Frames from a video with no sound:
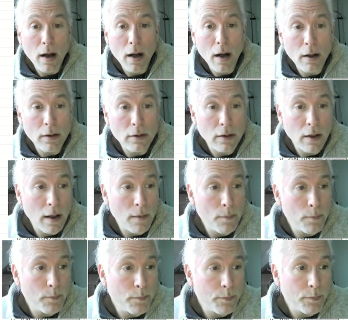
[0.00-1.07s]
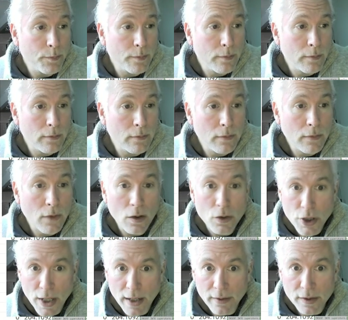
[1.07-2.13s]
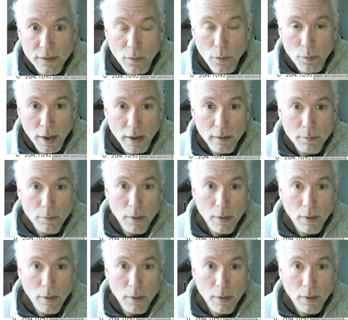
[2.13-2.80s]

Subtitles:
I'll share this formula